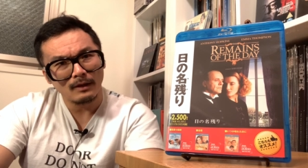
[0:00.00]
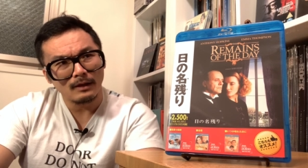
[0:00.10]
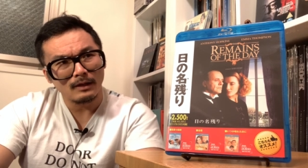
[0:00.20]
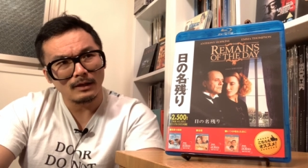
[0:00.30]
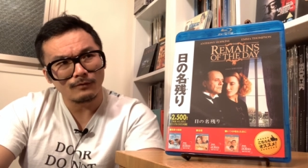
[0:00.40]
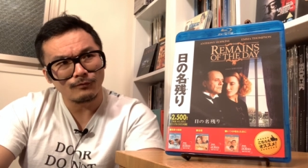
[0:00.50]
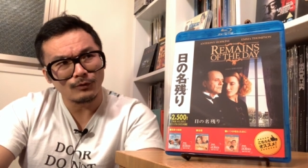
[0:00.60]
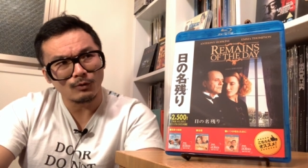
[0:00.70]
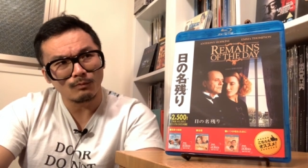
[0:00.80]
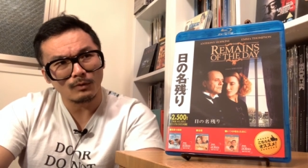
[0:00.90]
in a
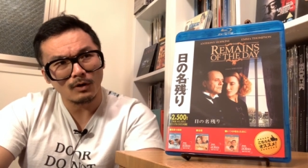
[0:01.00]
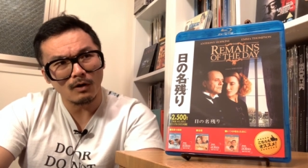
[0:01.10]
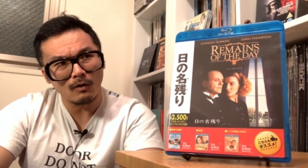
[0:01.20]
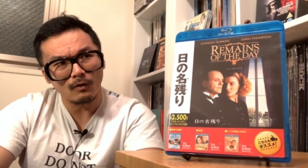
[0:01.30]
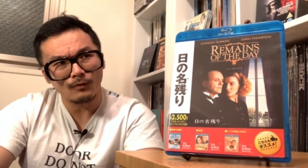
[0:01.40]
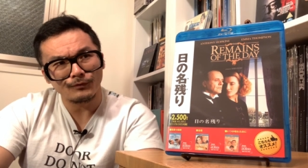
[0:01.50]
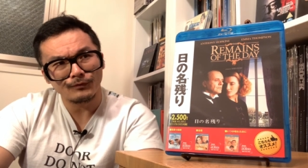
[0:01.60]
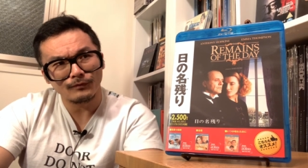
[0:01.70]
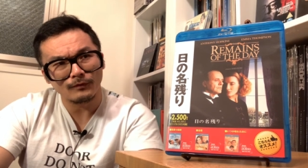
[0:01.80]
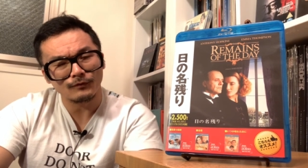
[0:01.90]
film
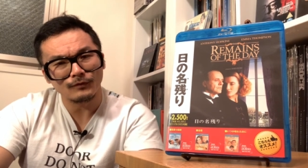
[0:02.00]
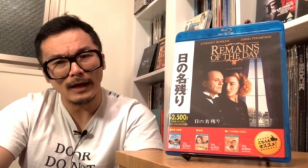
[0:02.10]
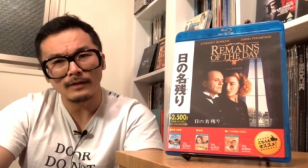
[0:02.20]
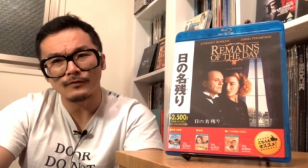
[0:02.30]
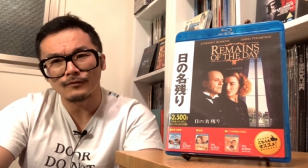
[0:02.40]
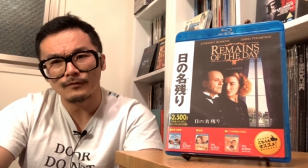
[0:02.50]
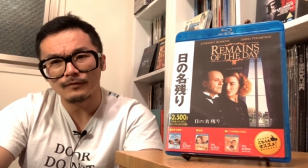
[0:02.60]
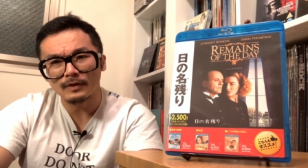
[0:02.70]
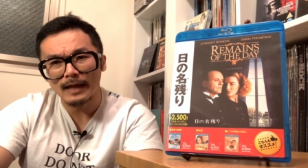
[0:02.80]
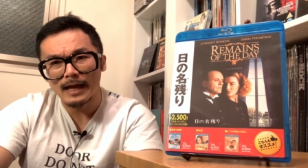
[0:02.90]
called The Silence of
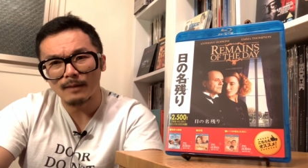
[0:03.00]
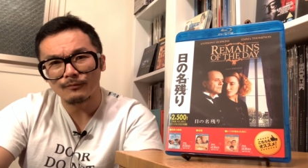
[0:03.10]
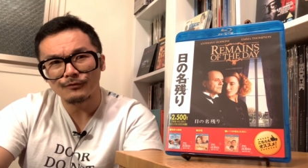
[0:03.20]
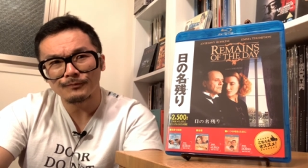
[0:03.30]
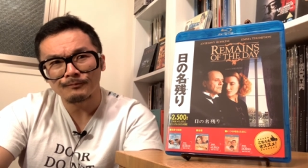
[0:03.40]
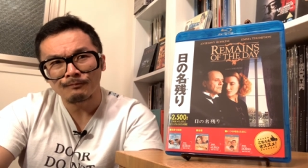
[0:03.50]
the Lambs.